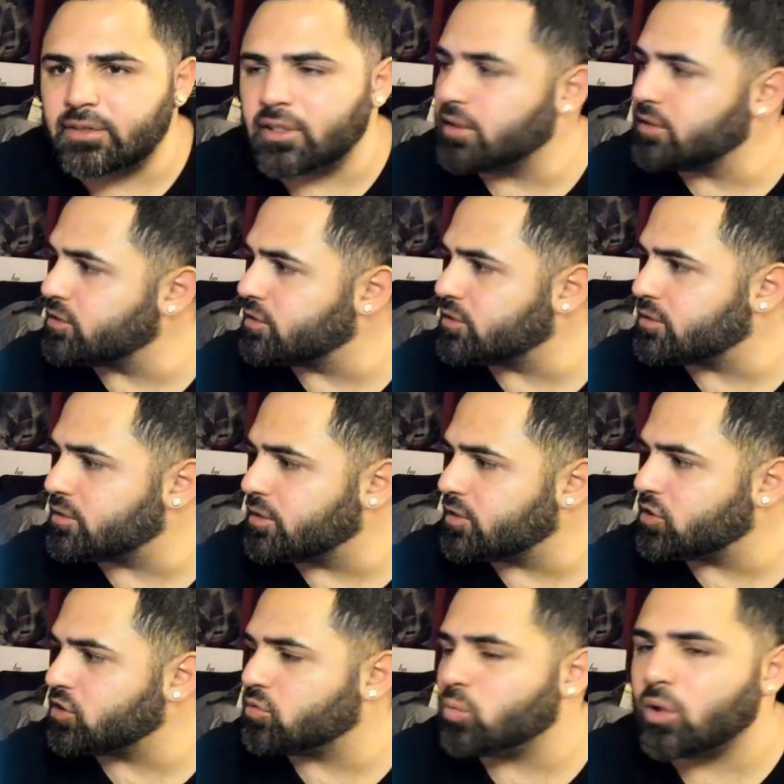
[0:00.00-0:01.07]
This is
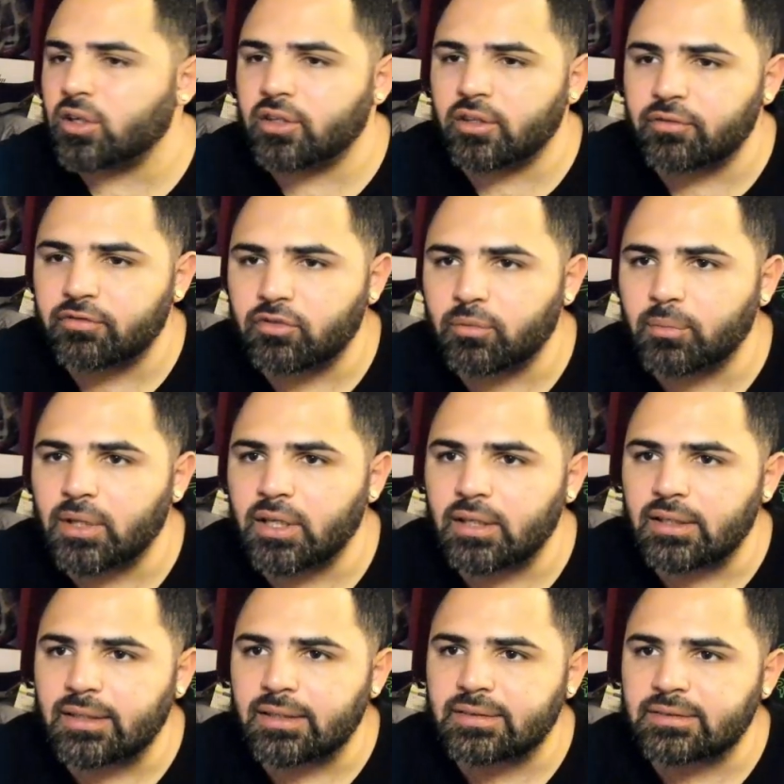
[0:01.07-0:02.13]
this is one of them for me
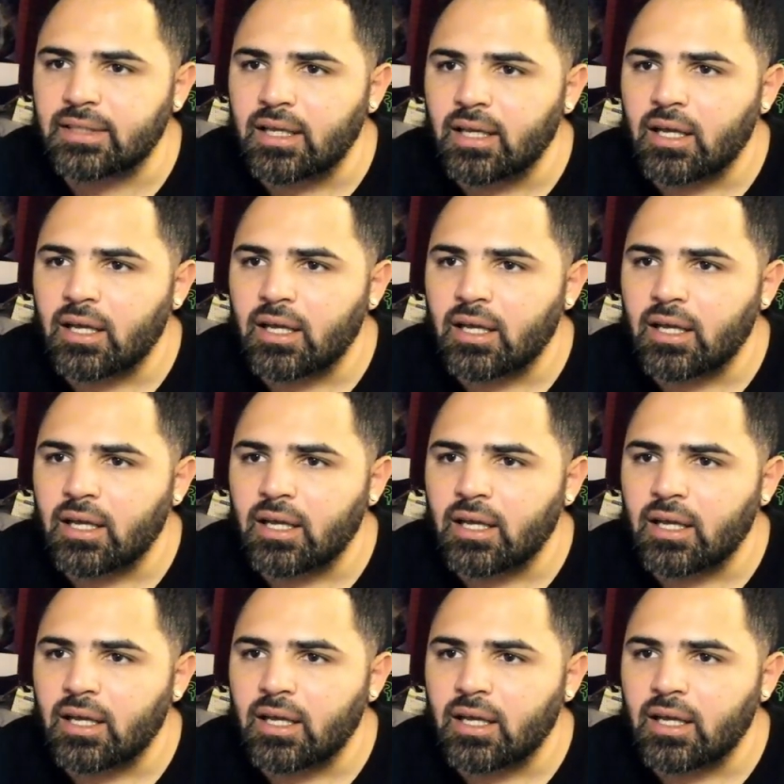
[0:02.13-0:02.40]
at least.